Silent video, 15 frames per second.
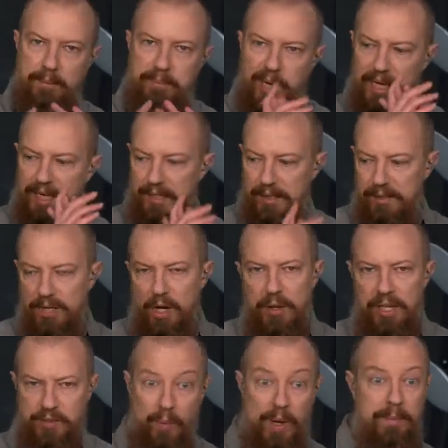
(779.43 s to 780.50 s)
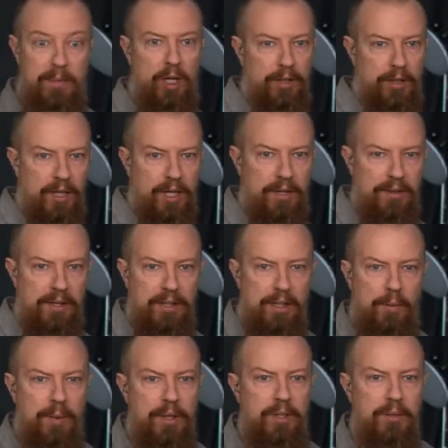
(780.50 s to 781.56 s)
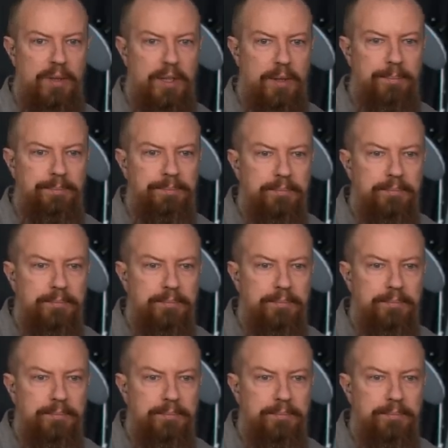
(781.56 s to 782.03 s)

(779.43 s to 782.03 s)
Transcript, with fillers: but no, that's way beyond the kind of thing that I want to do in here.